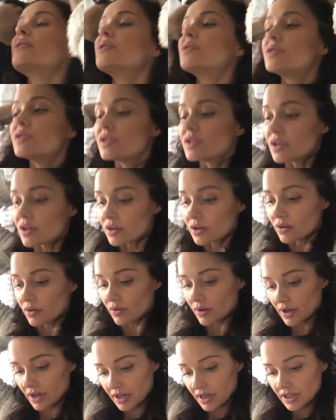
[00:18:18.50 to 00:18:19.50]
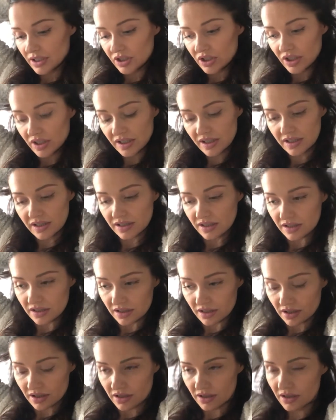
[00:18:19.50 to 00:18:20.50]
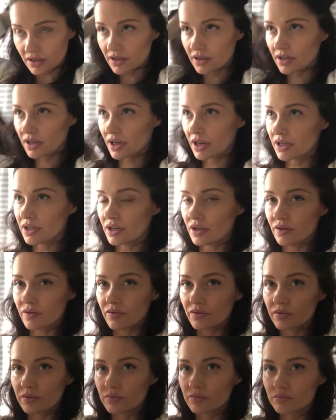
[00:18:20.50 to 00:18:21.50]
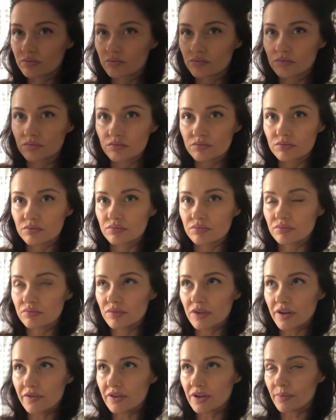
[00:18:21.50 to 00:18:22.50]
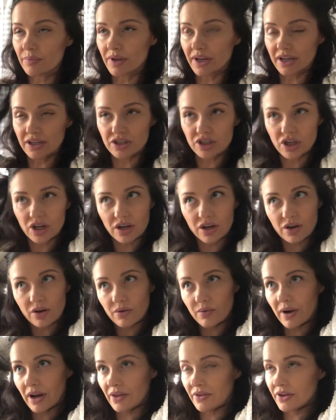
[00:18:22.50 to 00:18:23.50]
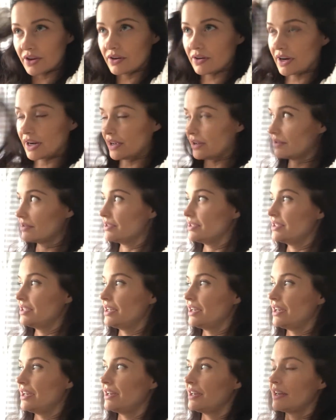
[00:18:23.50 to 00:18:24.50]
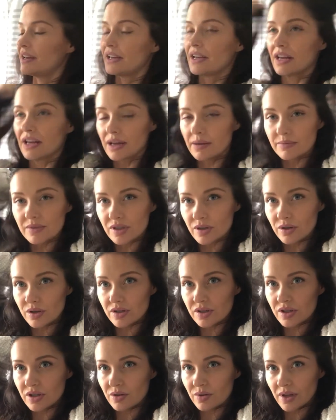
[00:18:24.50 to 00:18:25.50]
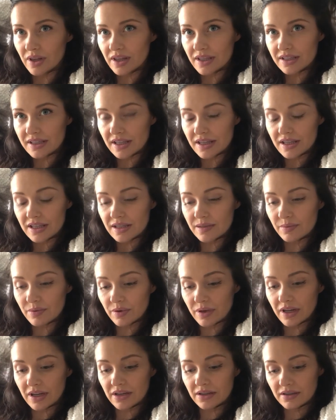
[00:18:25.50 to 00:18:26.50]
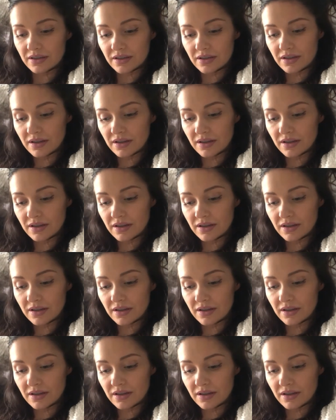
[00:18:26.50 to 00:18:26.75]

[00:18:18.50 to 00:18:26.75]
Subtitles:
So I just kind of lift up like a chunk, go around the crown. I'm so used to doing this at this point.